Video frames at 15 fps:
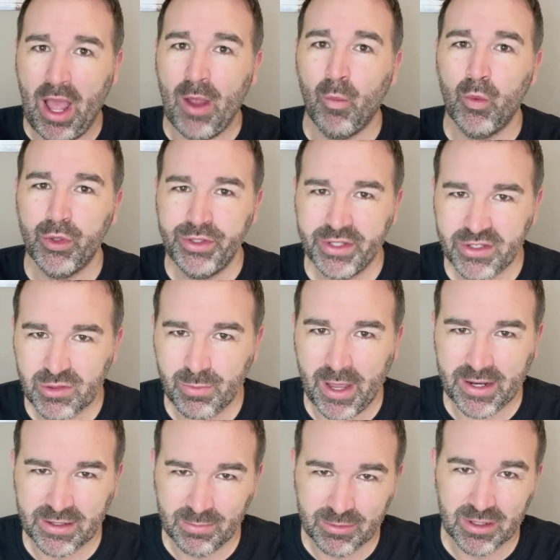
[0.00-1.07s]
I wouldn't
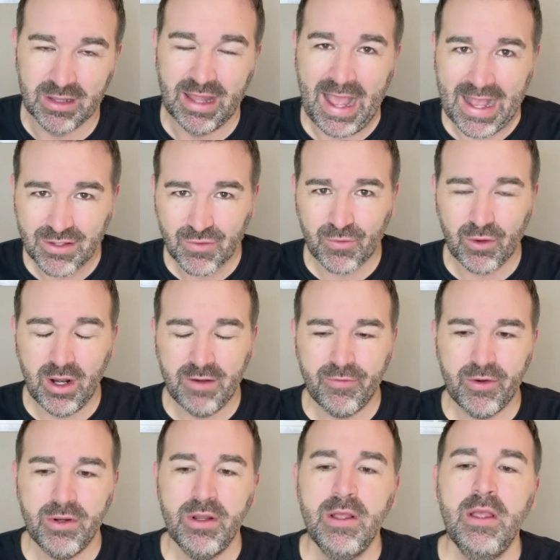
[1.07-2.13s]
expect them to last
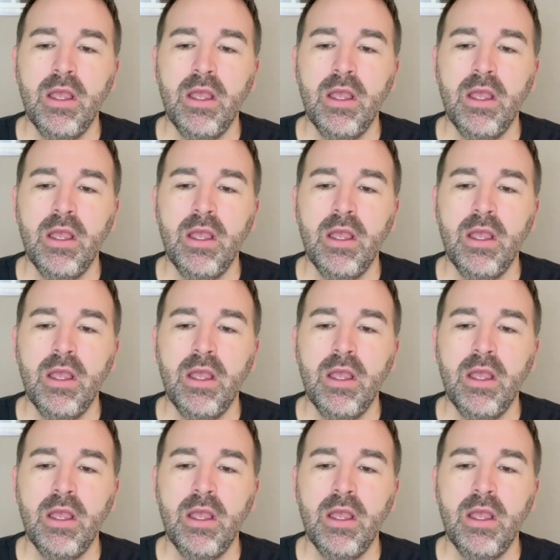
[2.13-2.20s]
forever.